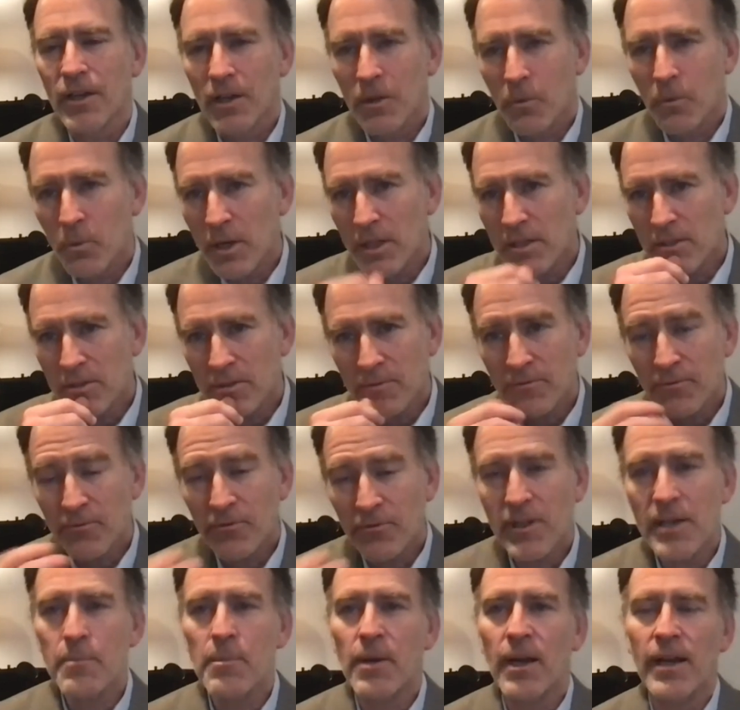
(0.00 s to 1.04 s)
which
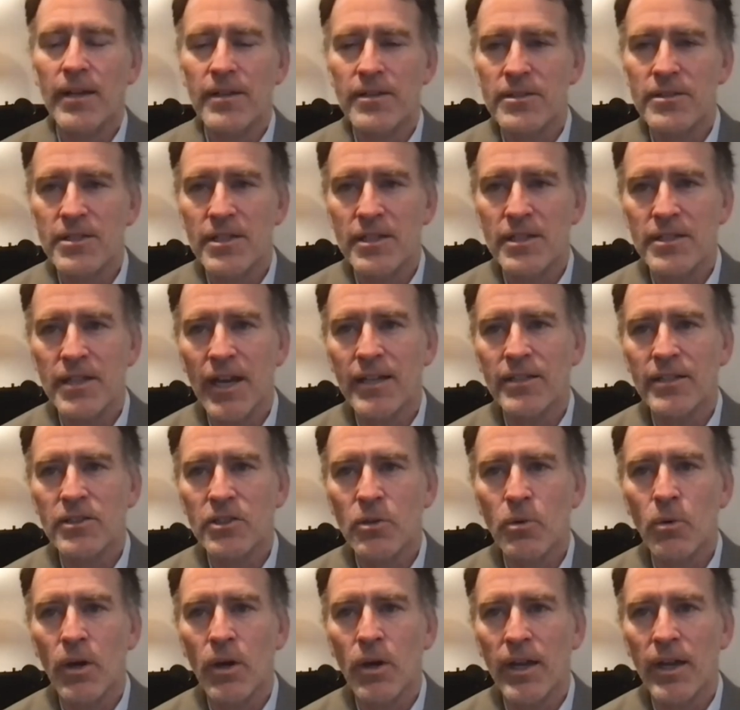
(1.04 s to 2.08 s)
Fremont did not
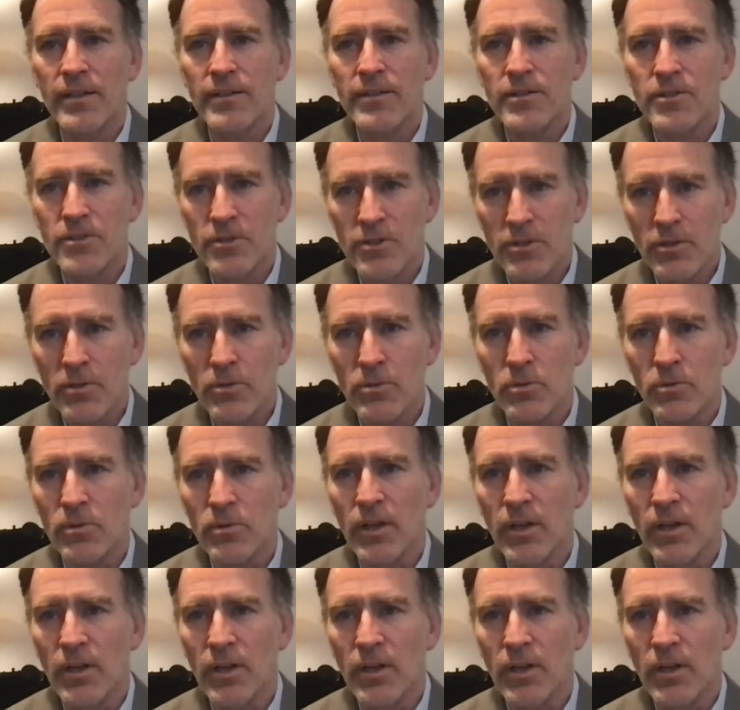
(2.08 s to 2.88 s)
quite do.